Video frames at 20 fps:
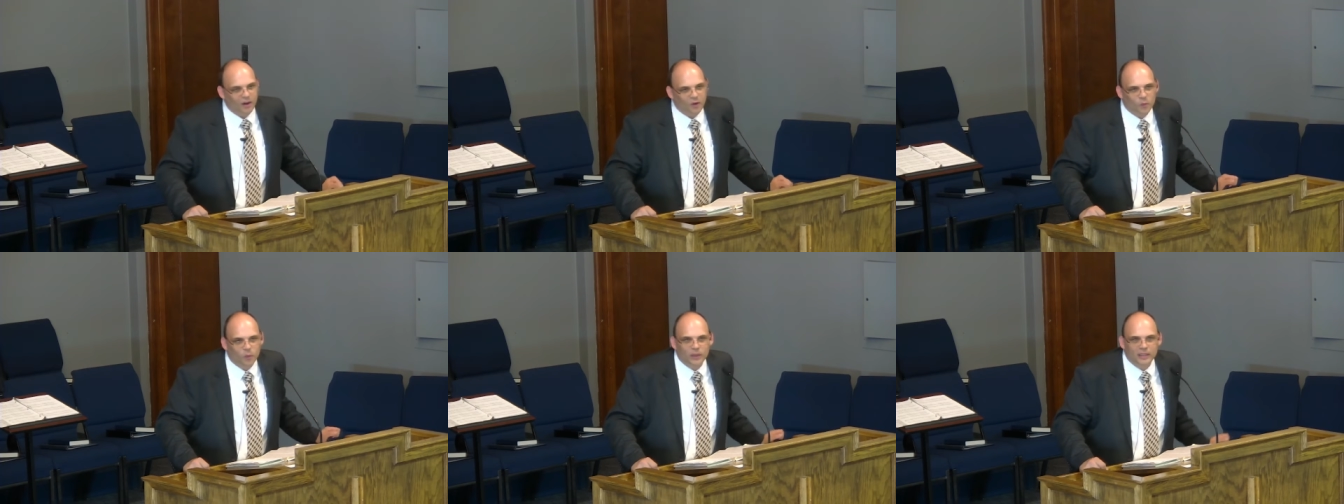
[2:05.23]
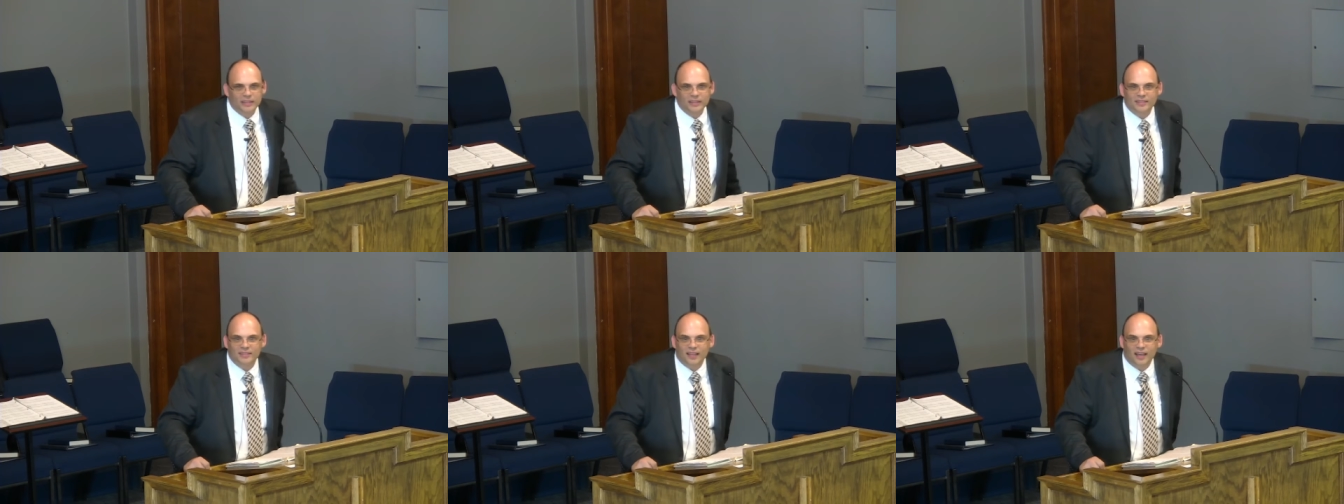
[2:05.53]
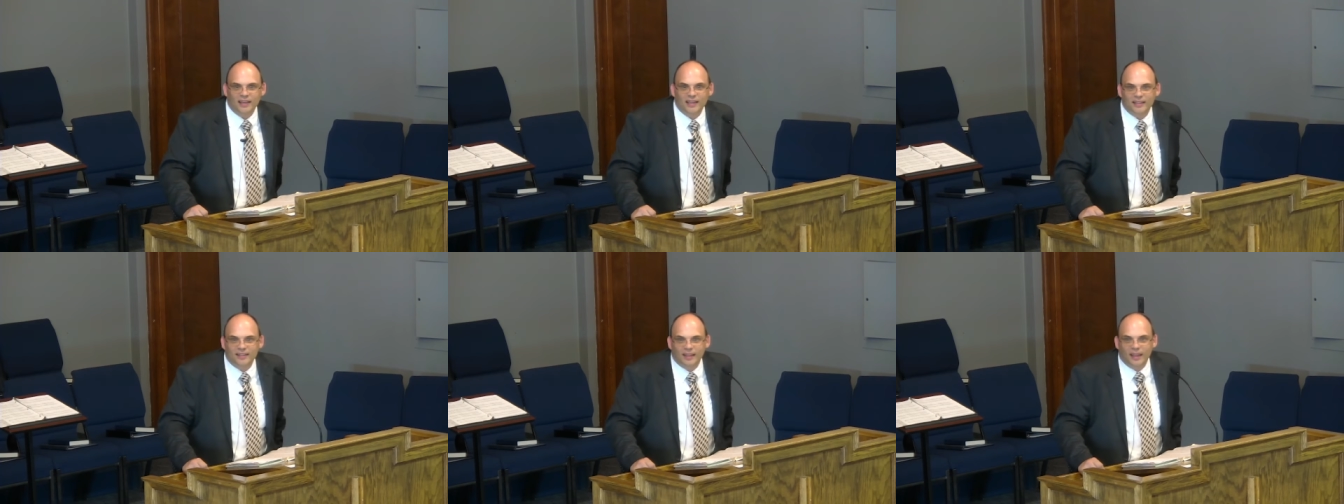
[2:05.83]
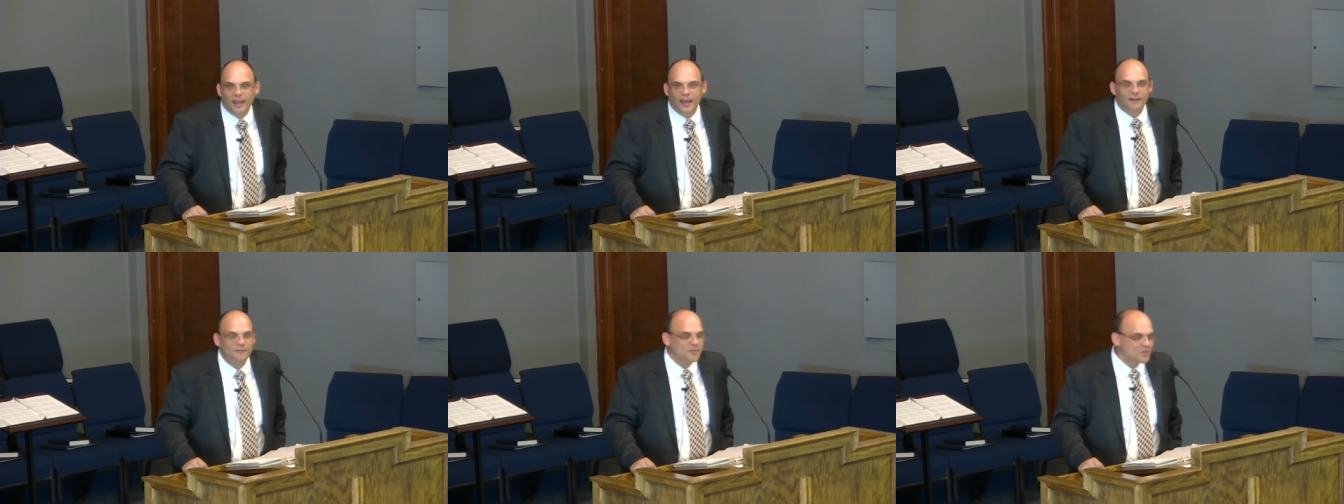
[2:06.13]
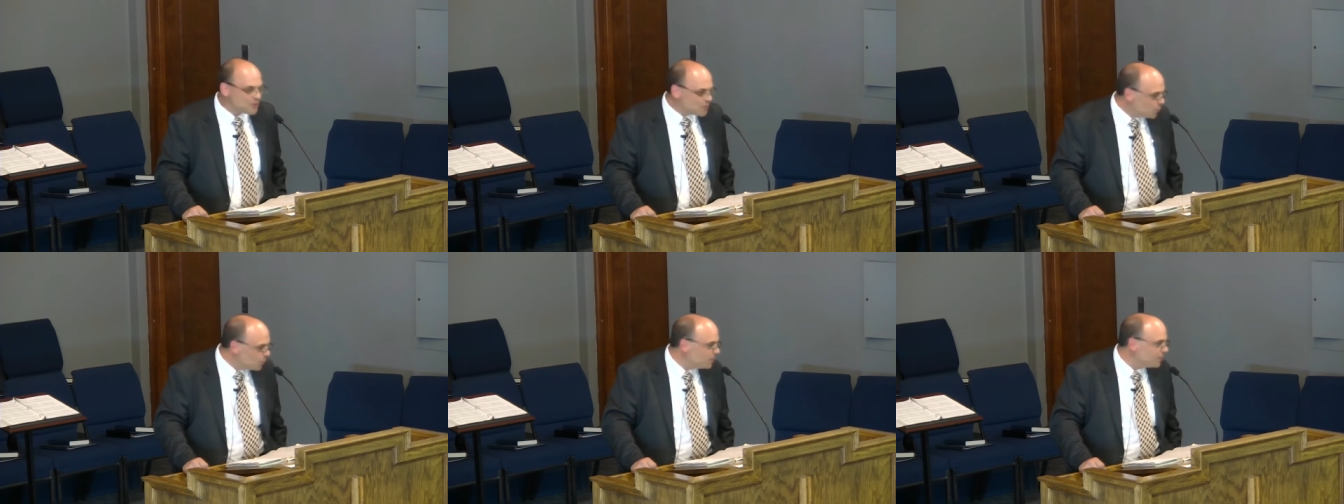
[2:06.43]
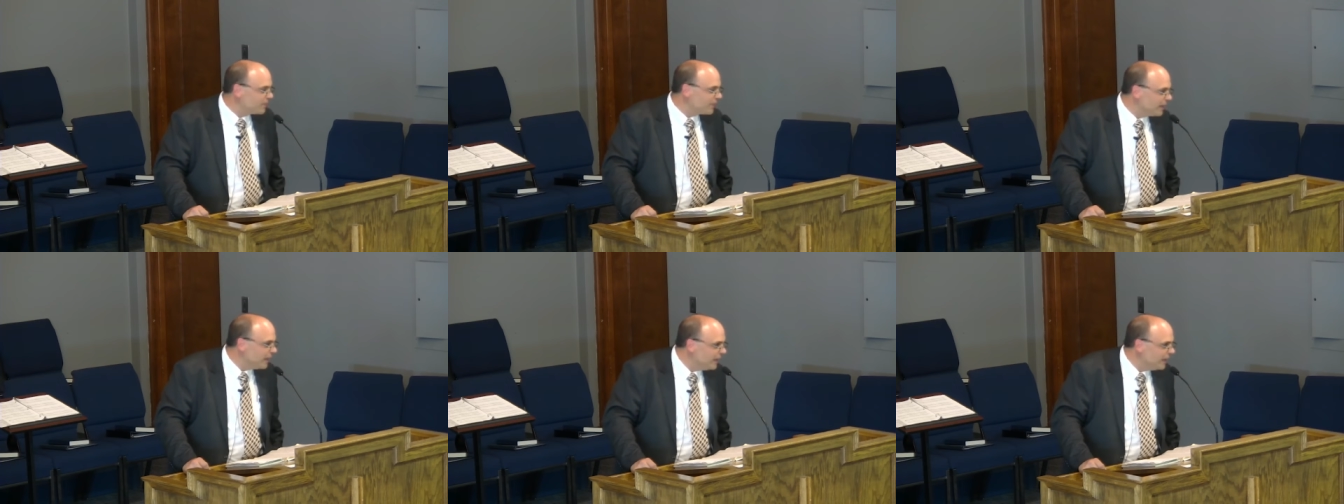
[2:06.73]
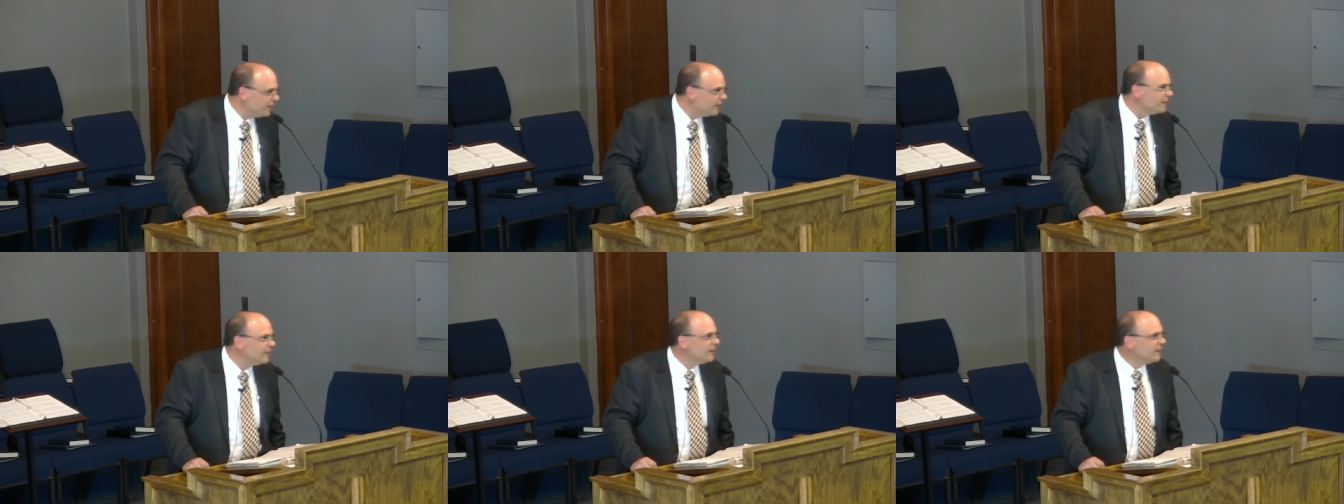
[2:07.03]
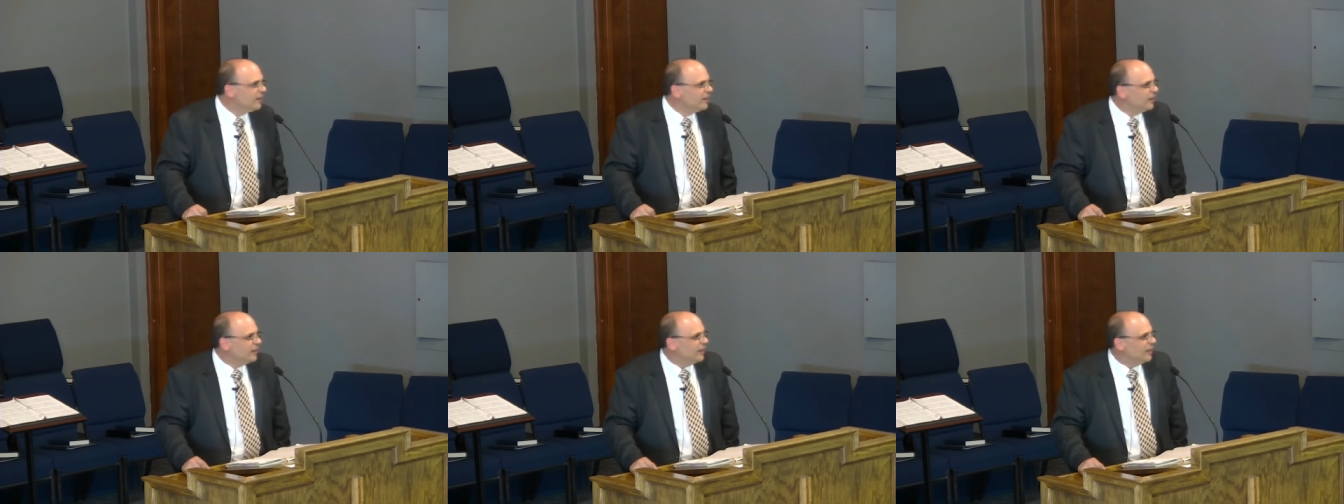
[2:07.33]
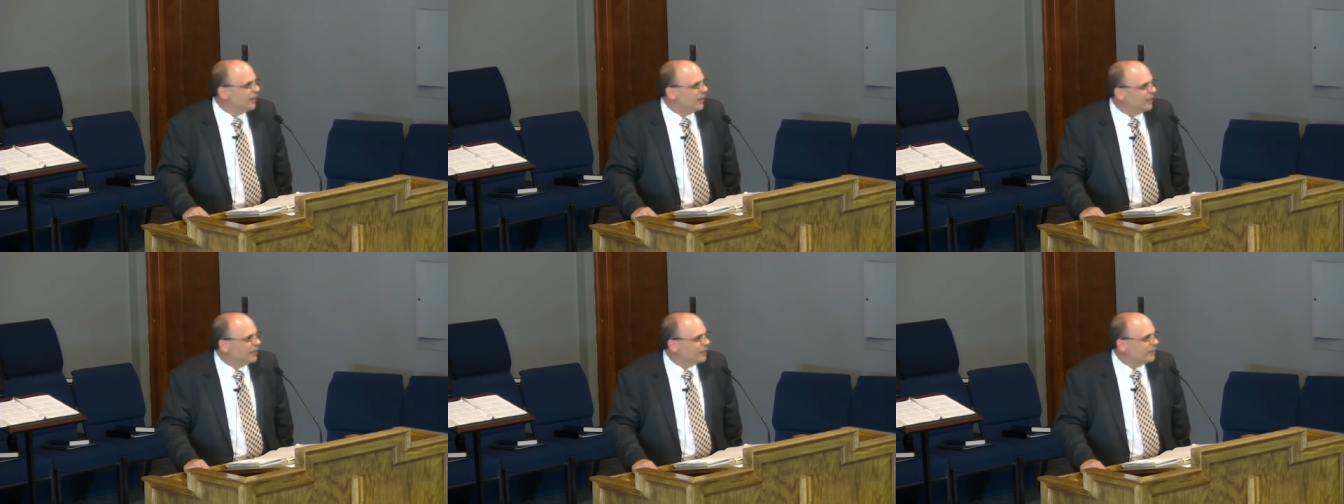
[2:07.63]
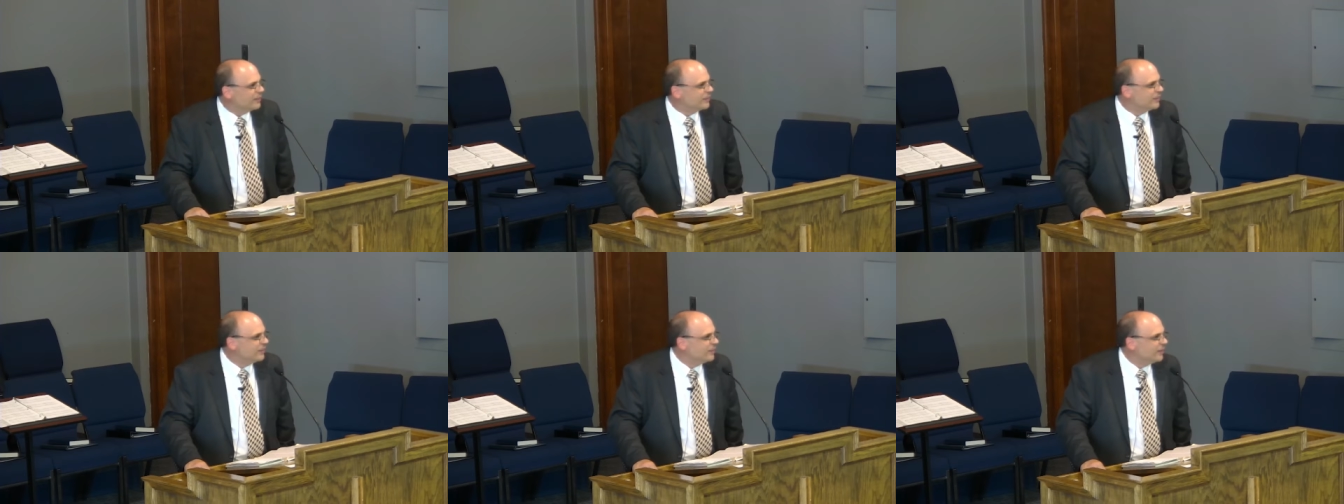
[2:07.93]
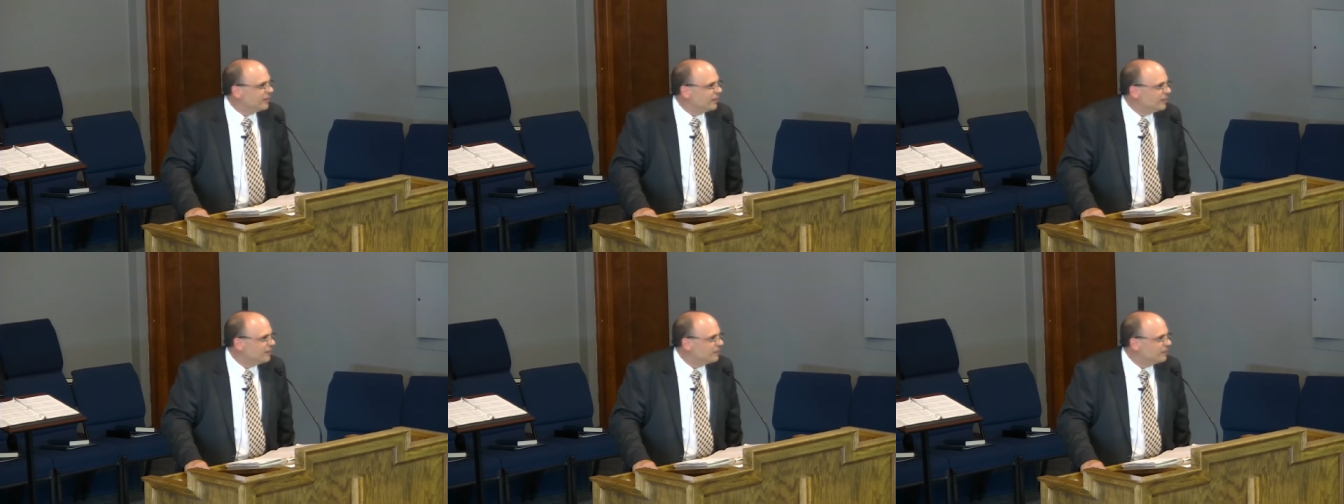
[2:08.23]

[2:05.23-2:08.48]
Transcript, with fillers: we decided to have soup then and uh,